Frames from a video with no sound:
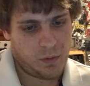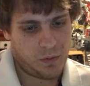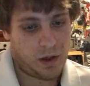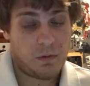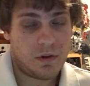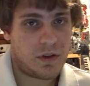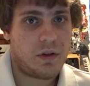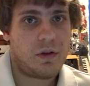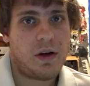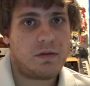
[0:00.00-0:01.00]
But I will show
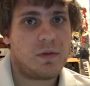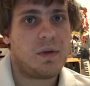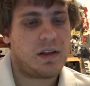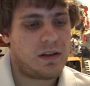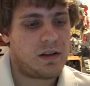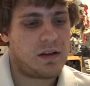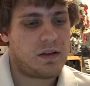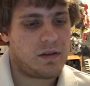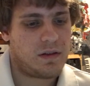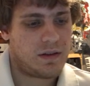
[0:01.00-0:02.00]
you how to make
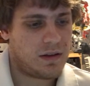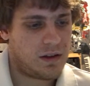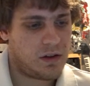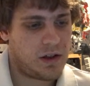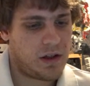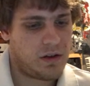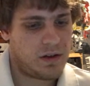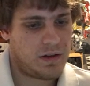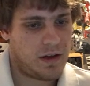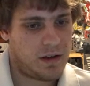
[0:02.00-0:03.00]
the sticker here in
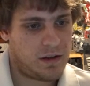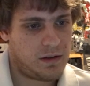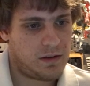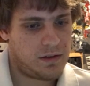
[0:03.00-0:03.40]
a second.